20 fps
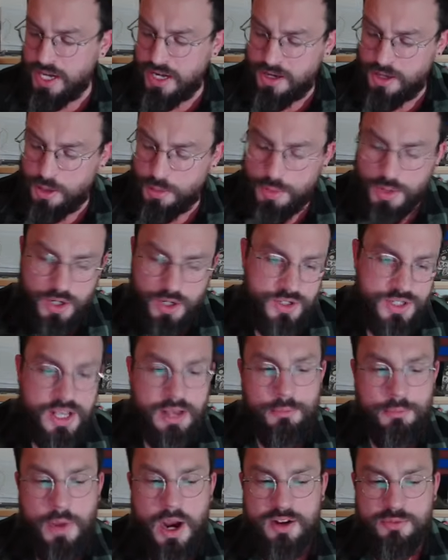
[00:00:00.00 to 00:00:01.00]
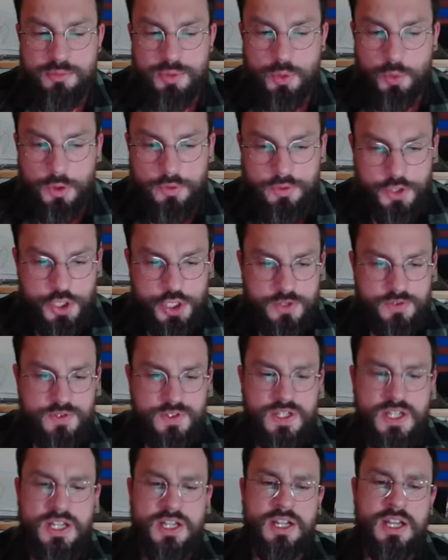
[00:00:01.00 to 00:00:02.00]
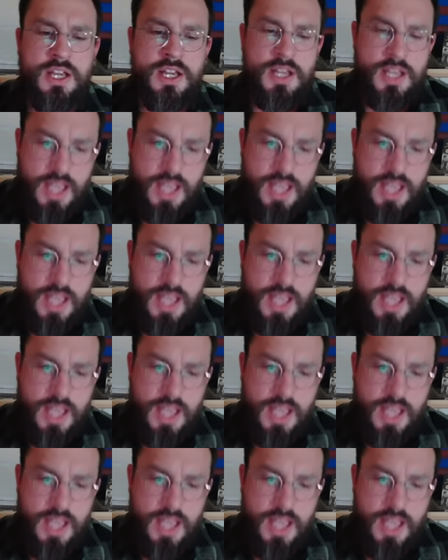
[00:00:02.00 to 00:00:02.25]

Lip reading: And it appears that might have been what the Chiefs did,